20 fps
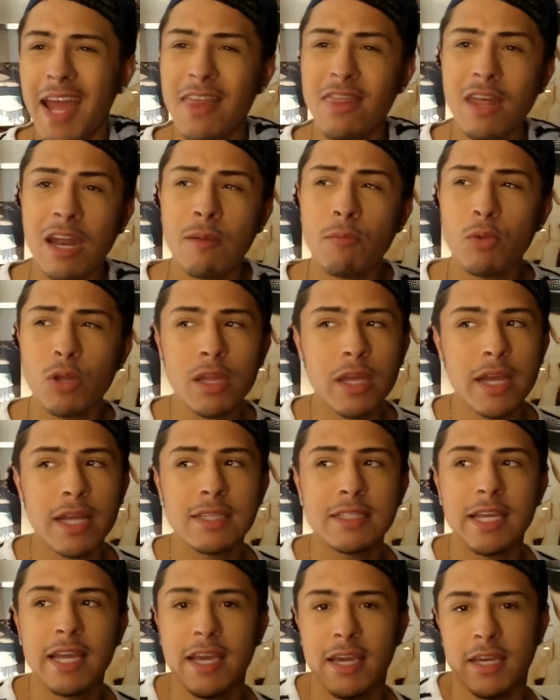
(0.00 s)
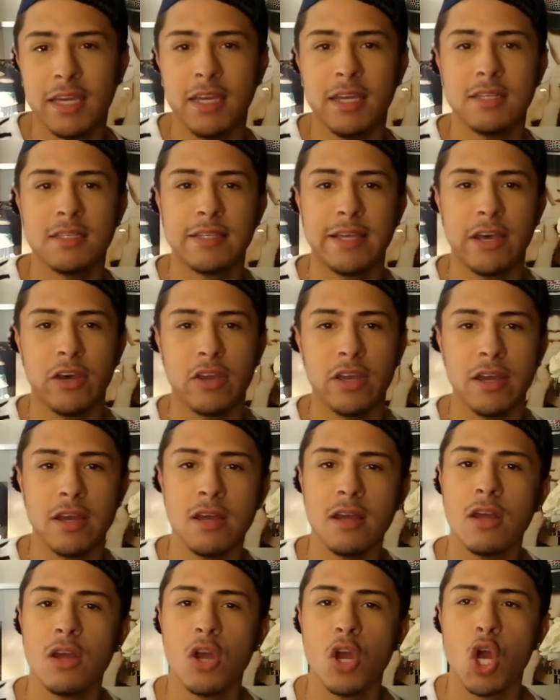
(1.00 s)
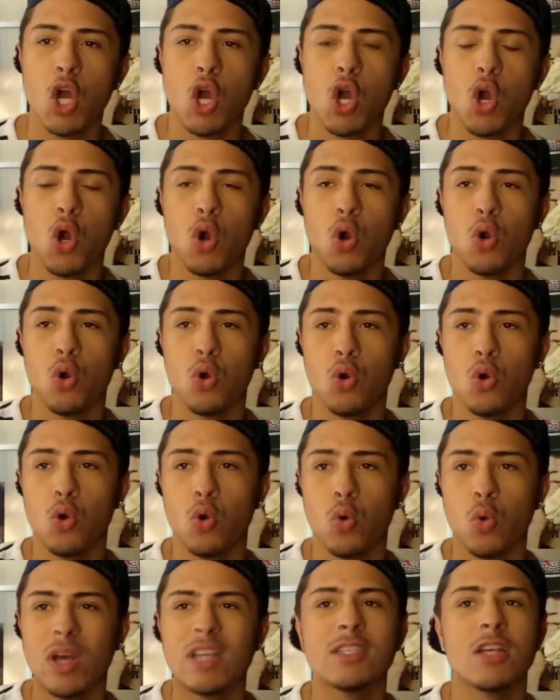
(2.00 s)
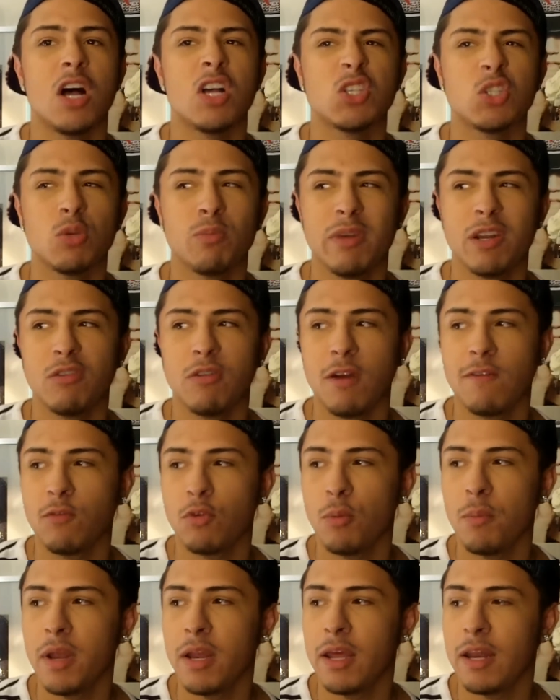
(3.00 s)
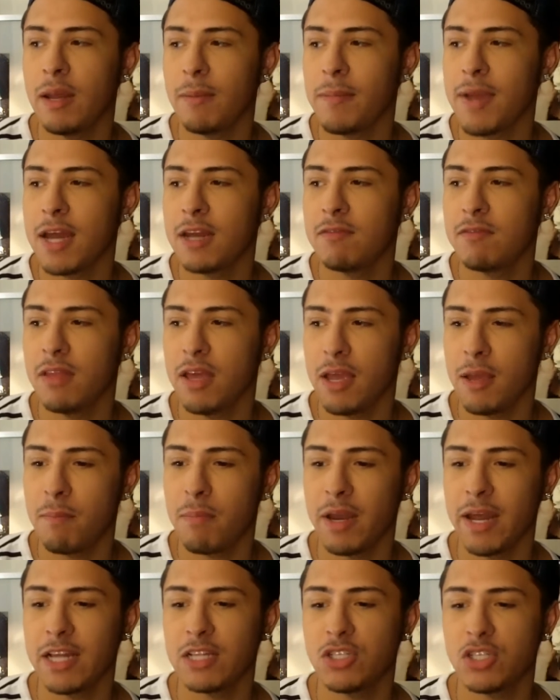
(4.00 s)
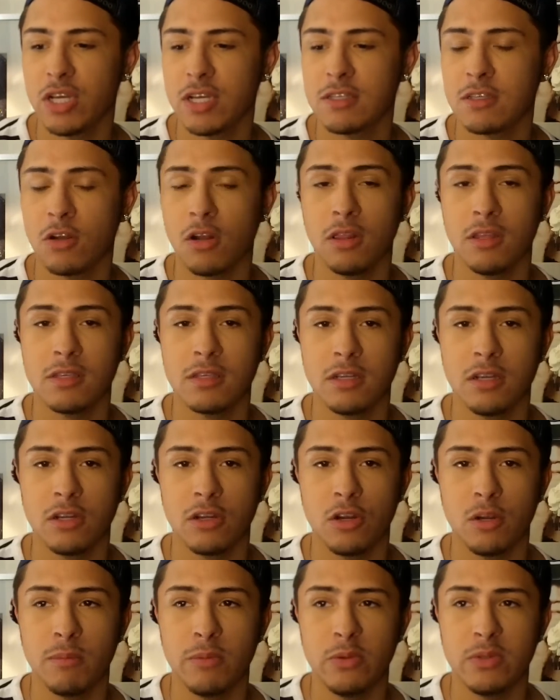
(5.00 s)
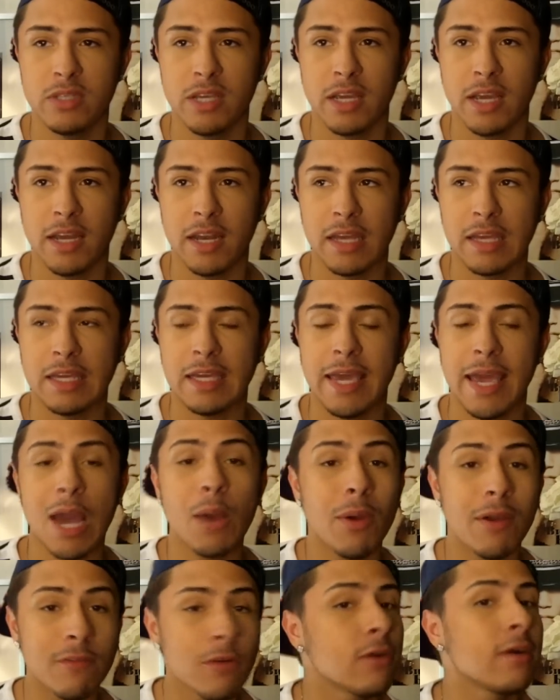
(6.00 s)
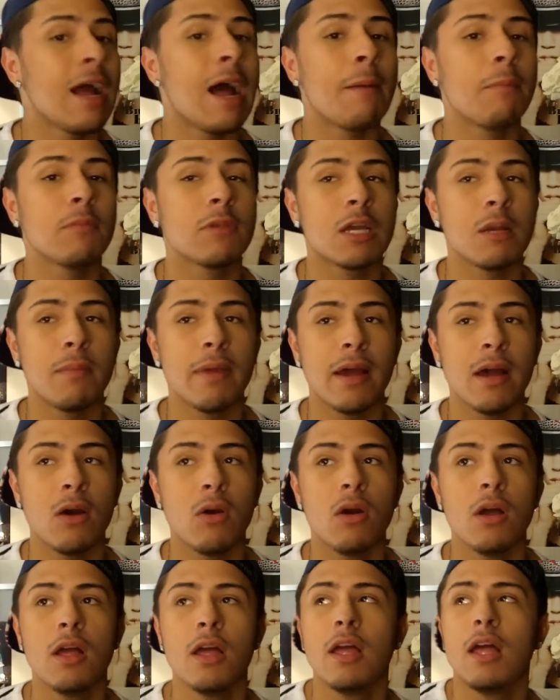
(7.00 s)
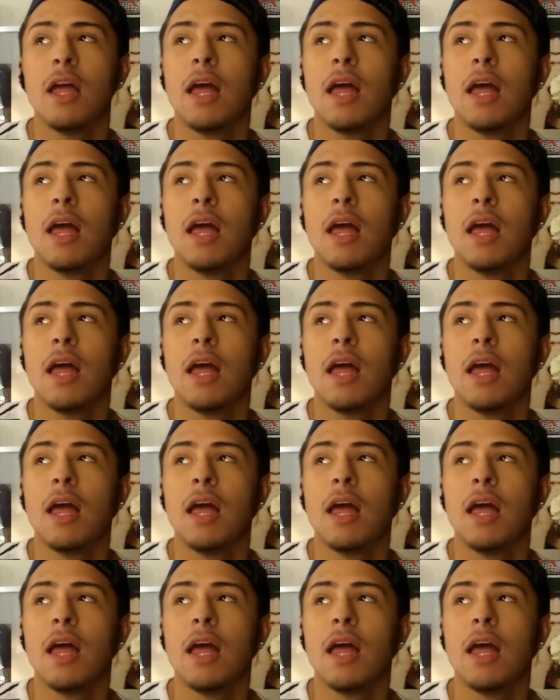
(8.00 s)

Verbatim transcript: And then I'm really into Iggy Azalea, who has also been around for a minute and I'm kind of late, but I just started listening to her music and I can't wait for her album to come out.